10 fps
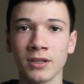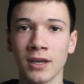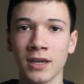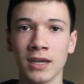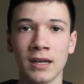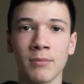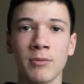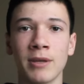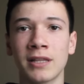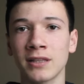light and I'm gonna
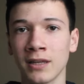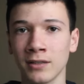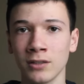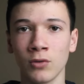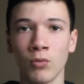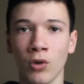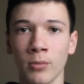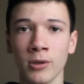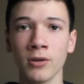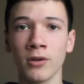make the light a little
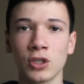warmer